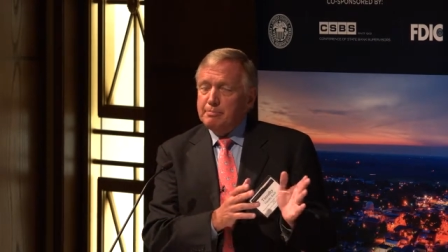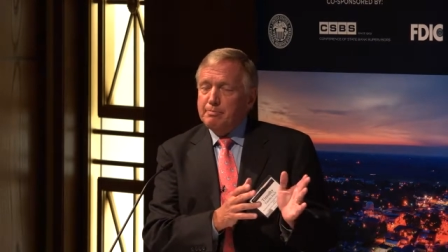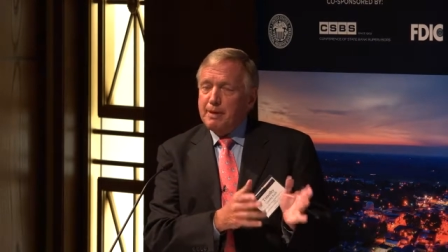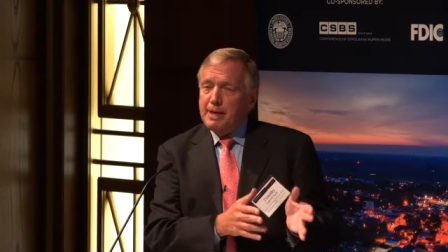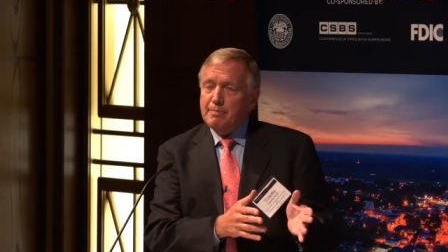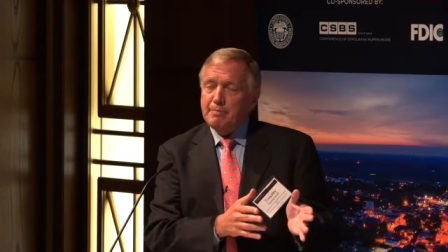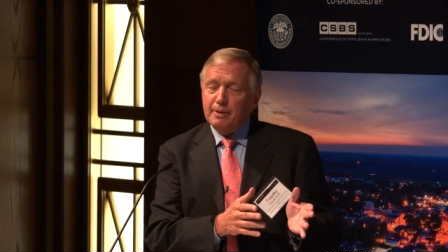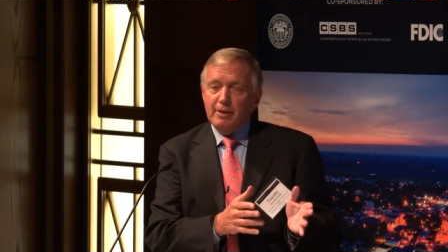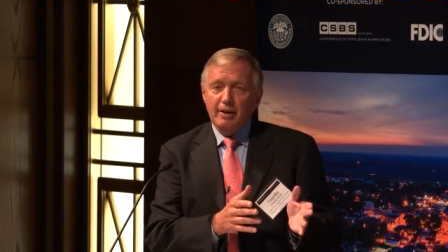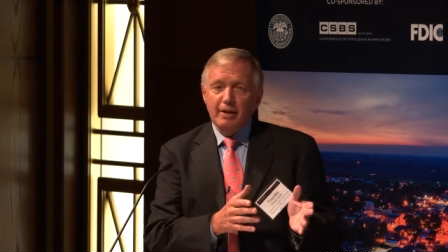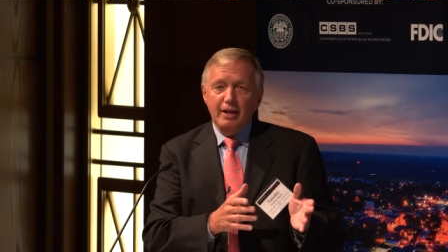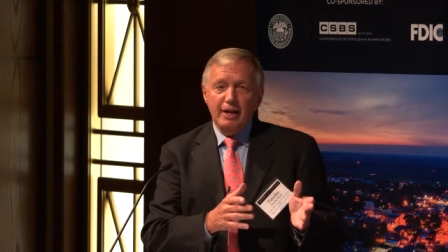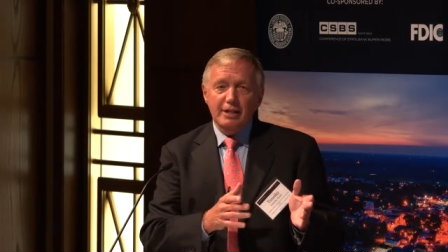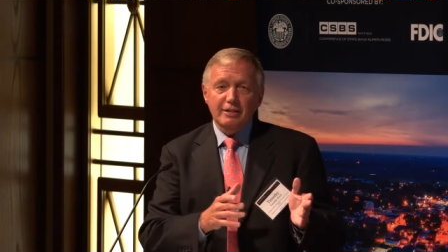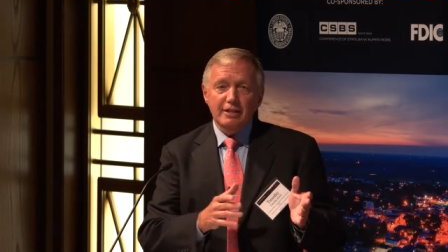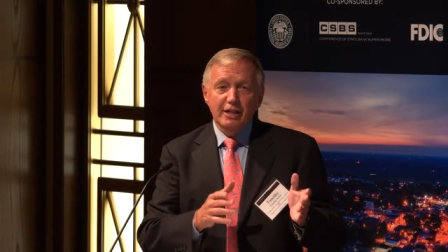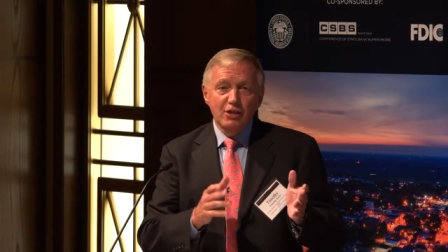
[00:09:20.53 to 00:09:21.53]
paper
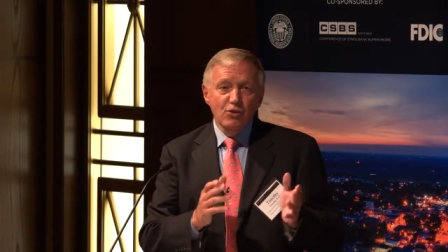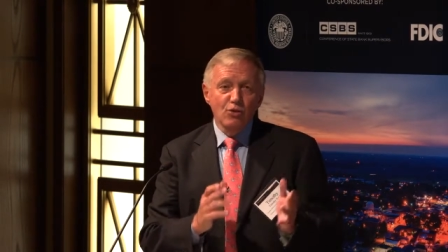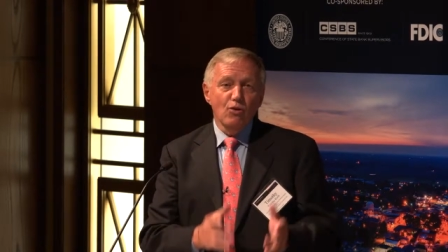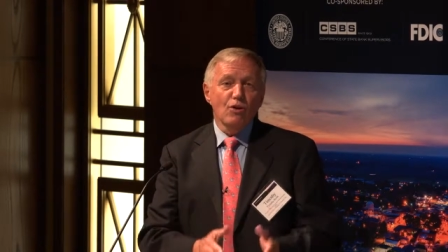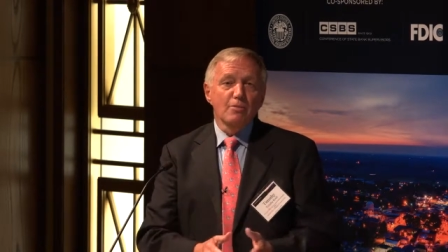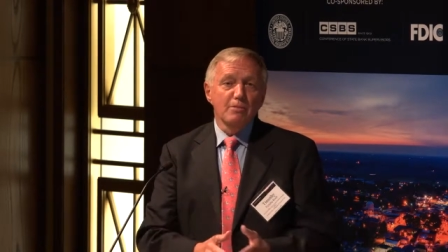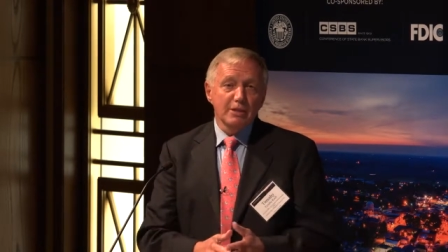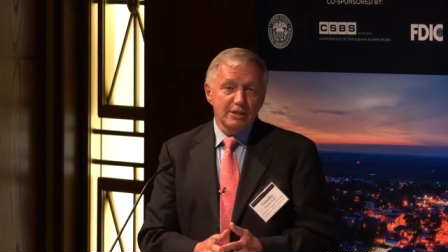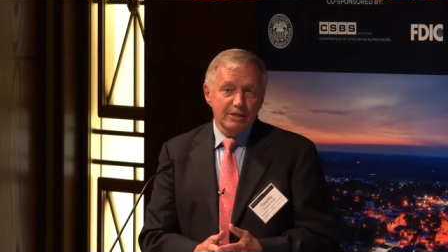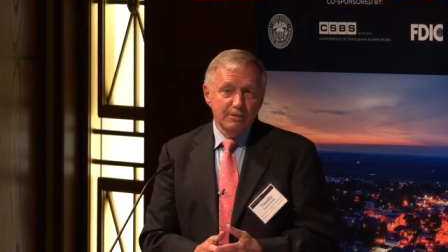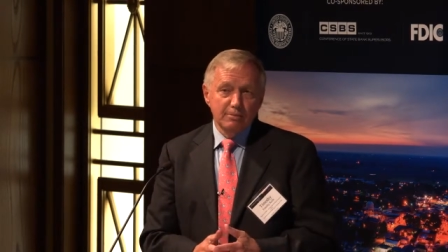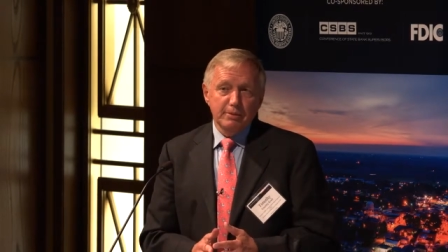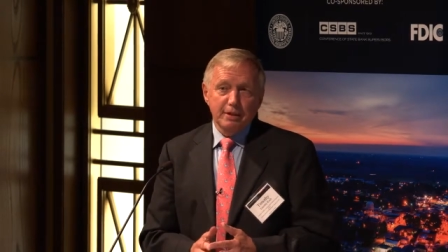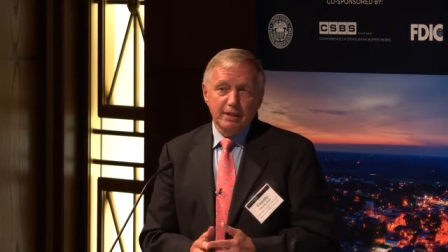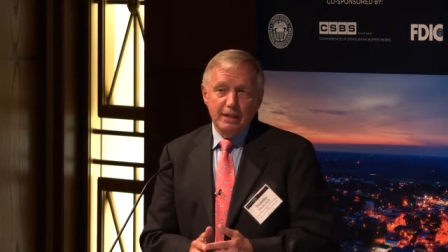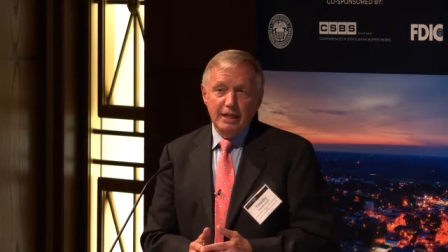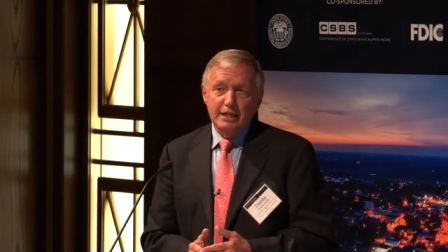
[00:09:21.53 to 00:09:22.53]
has enormous
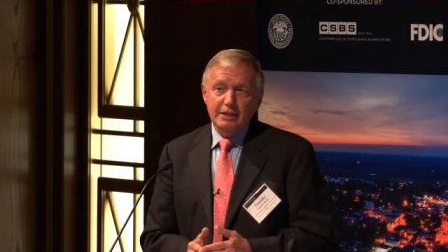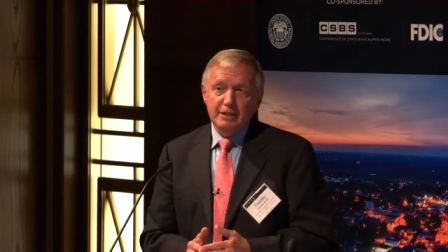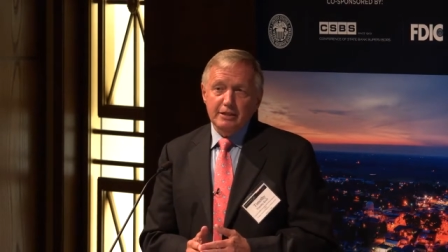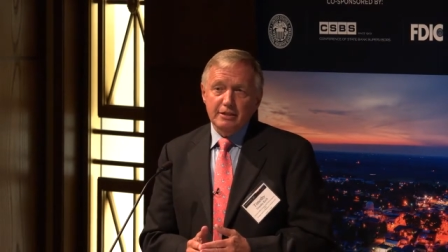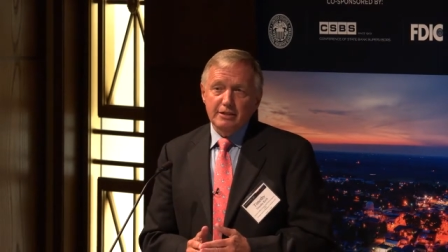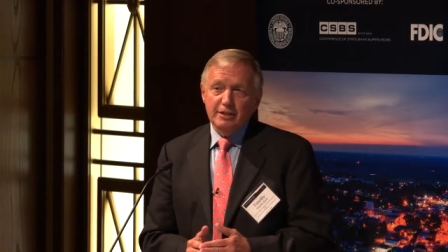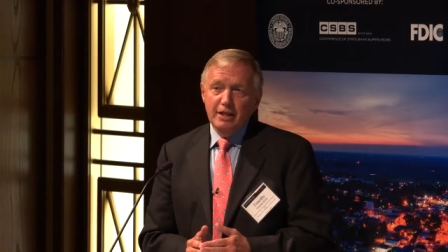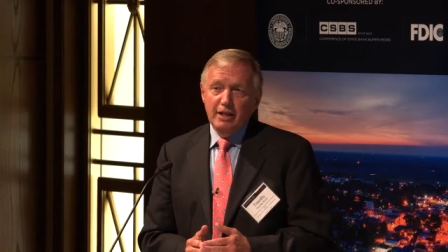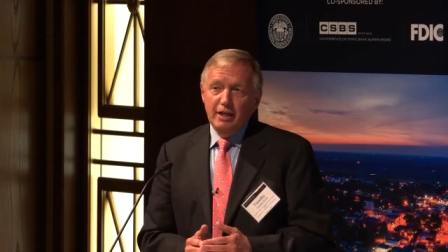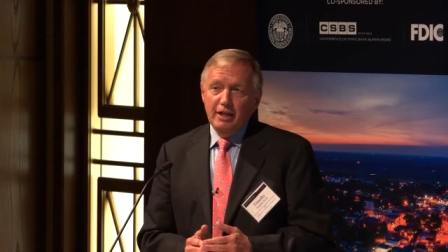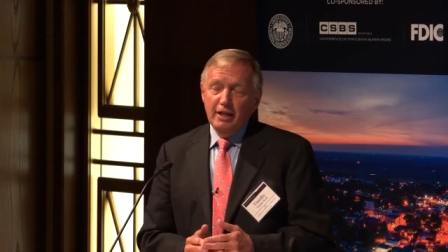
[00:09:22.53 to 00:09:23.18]
implications.